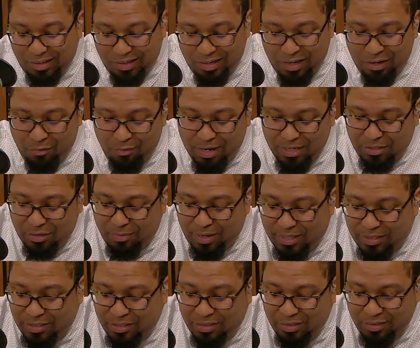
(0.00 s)
in
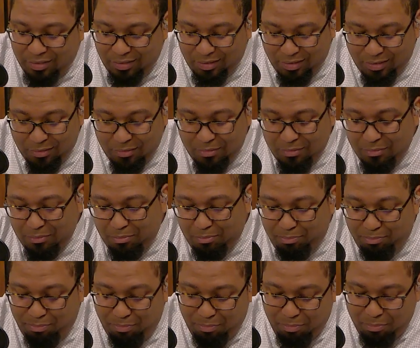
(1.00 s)
resurrection,
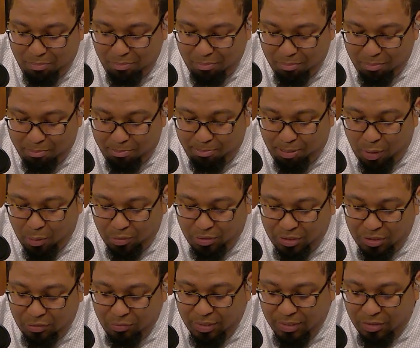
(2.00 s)
post
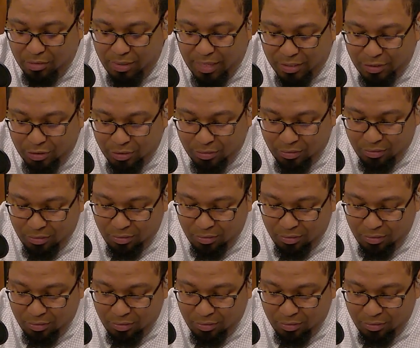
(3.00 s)
his resurrection,